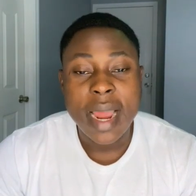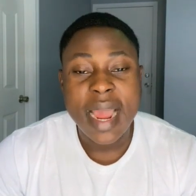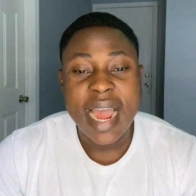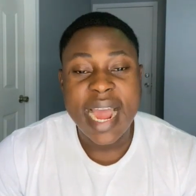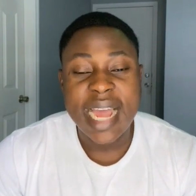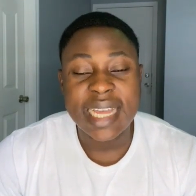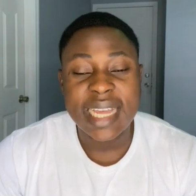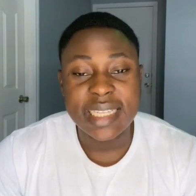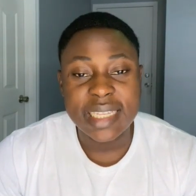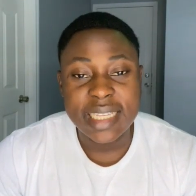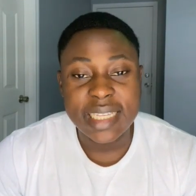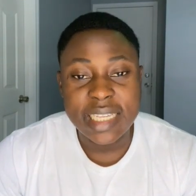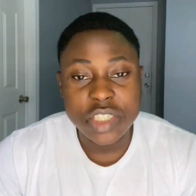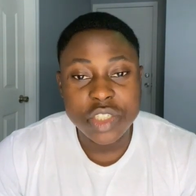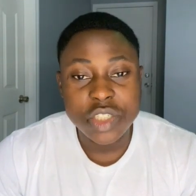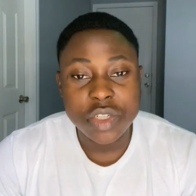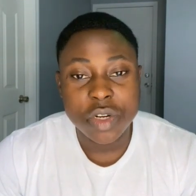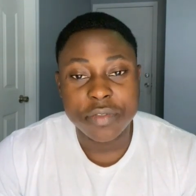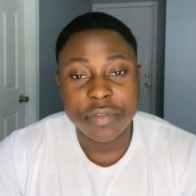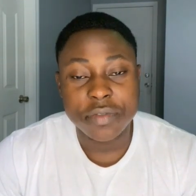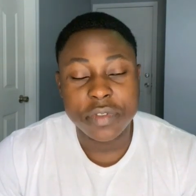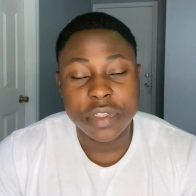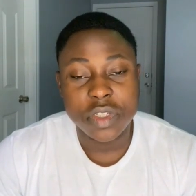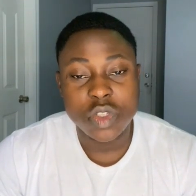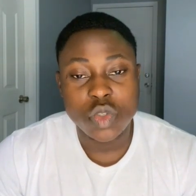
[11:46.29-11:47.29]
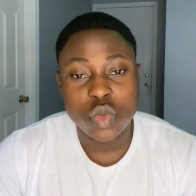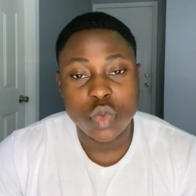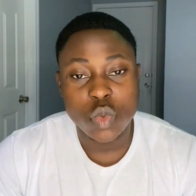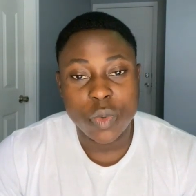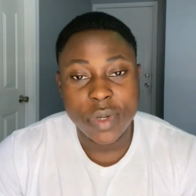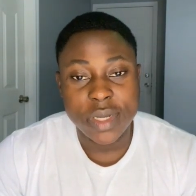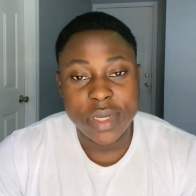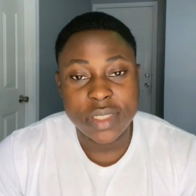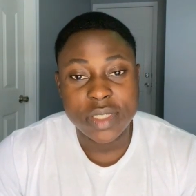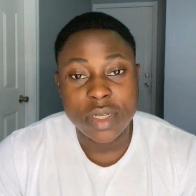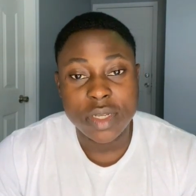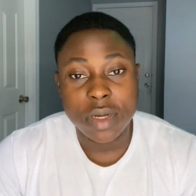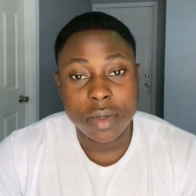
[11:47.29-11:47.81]
and each of these
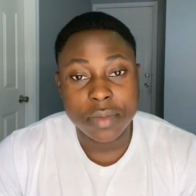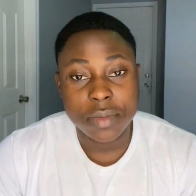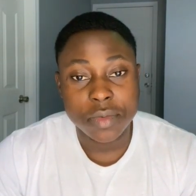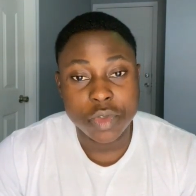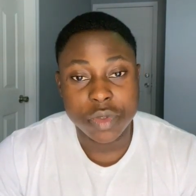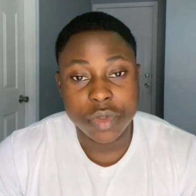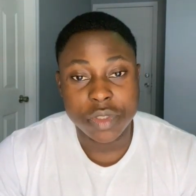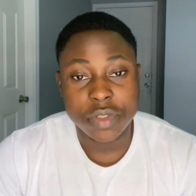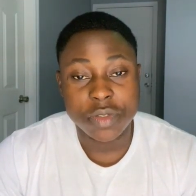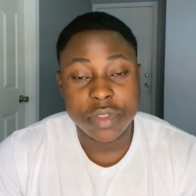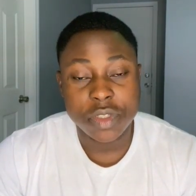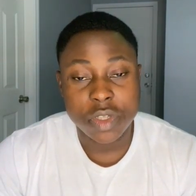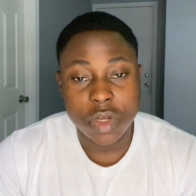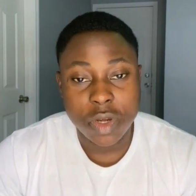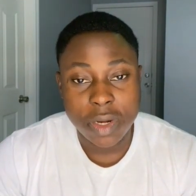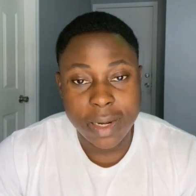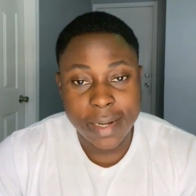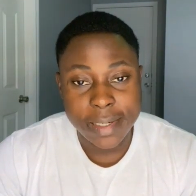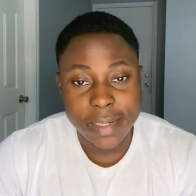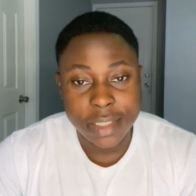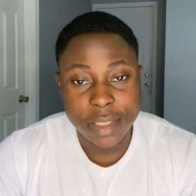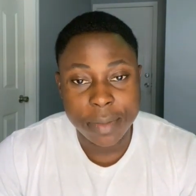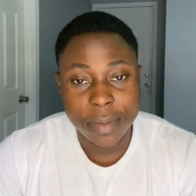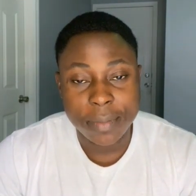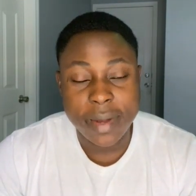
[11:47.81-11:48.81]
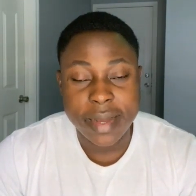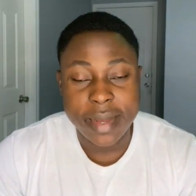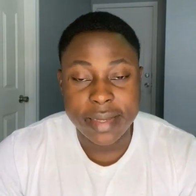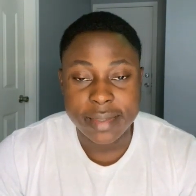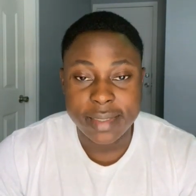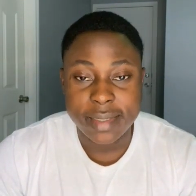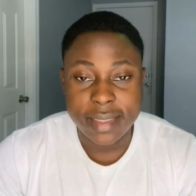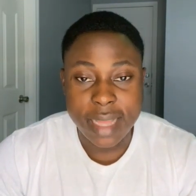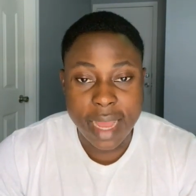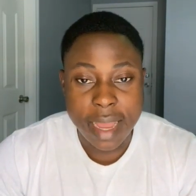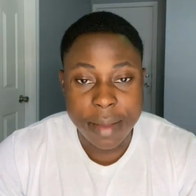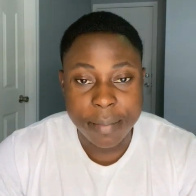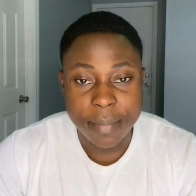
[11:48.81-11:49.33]
ways comes with scholarship and
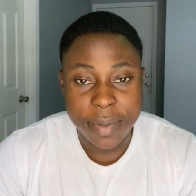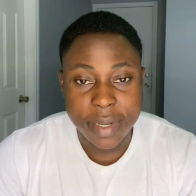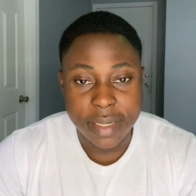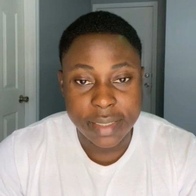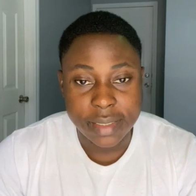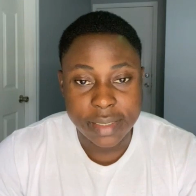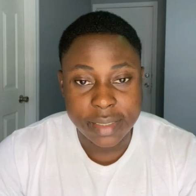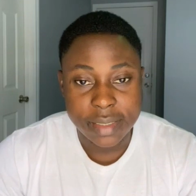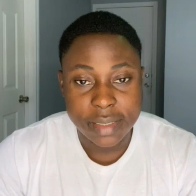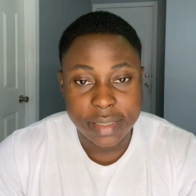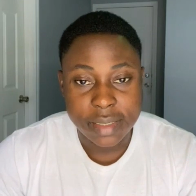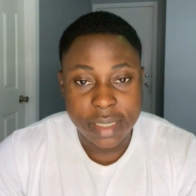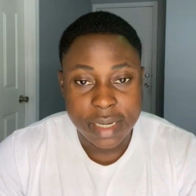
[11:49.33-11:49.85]
stipend.